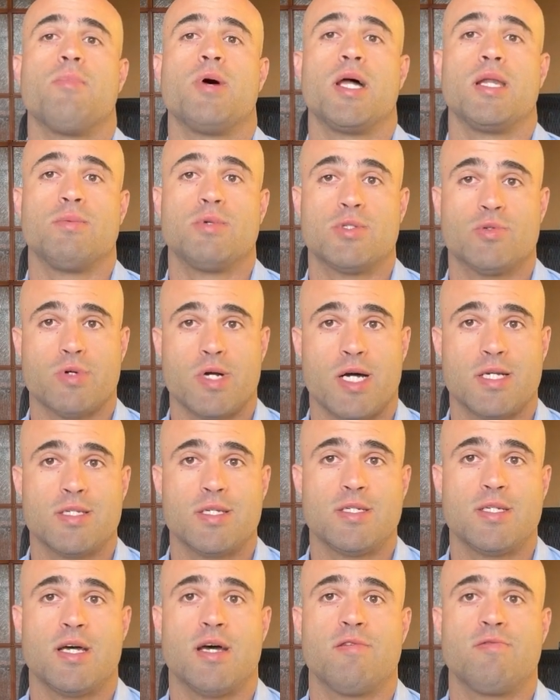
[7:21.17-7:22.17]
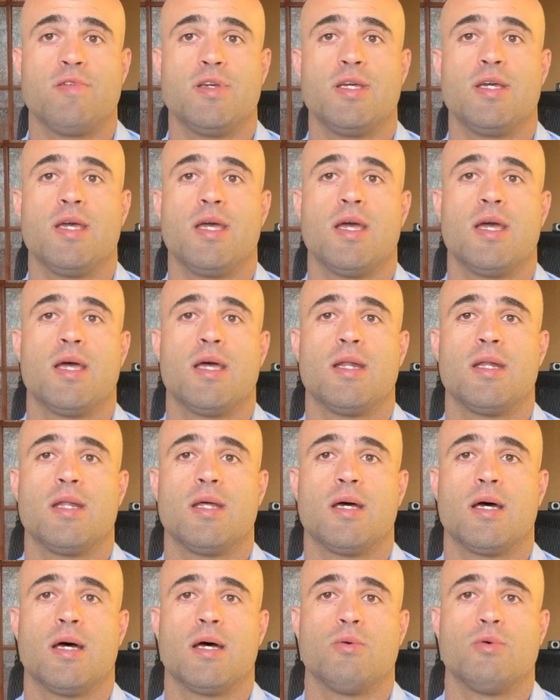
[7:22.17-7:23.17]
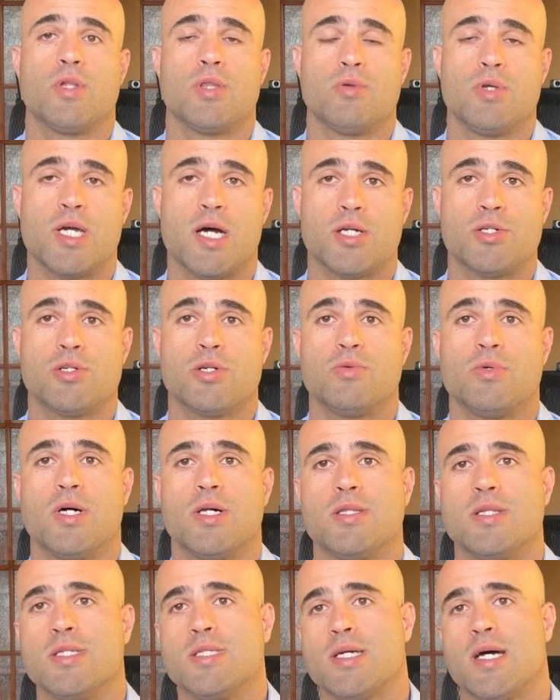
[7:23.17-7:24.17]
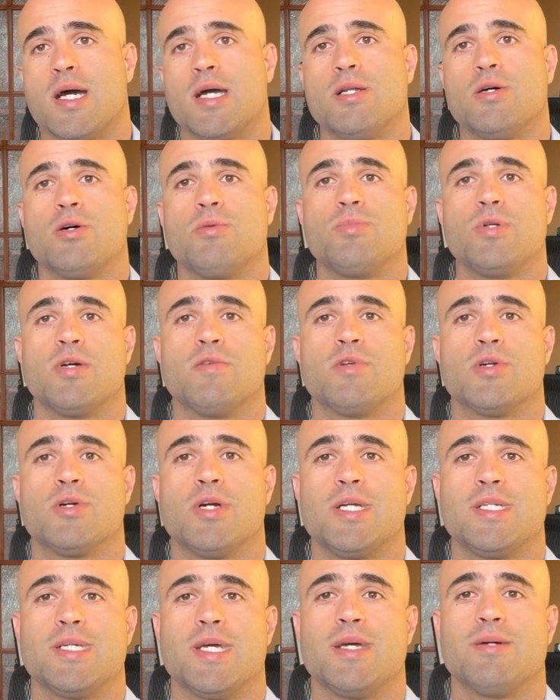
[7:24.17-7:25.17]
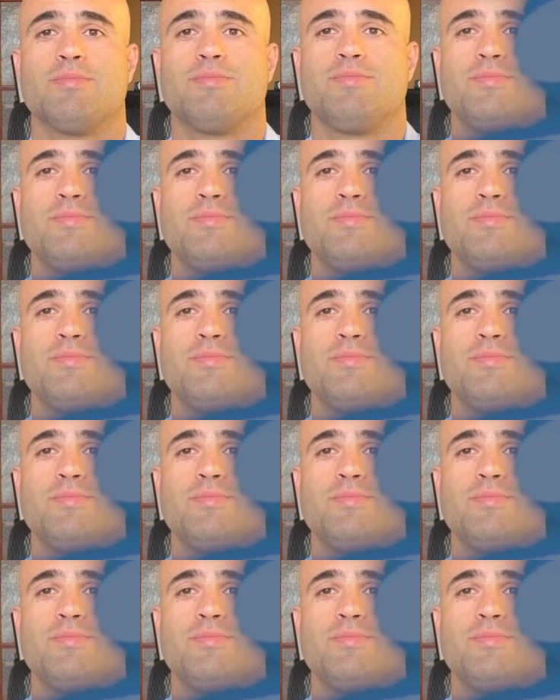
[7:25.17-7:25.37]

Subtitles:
My name is Ross Atefi, and with Yatra Wealth Design, hope you have a great day.